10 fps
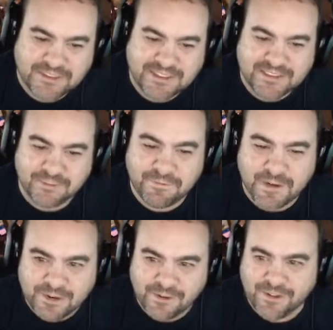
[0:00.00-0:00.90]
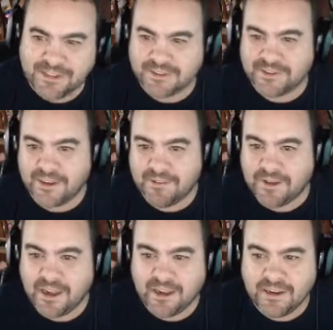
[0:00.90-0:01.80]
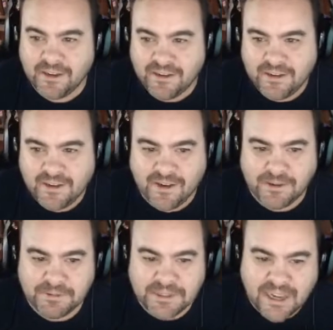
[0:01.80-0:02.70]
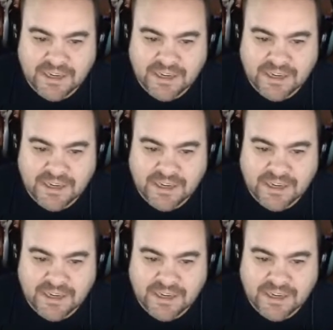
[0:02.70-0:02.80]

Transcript: He's a fighter. He's a tough guy. He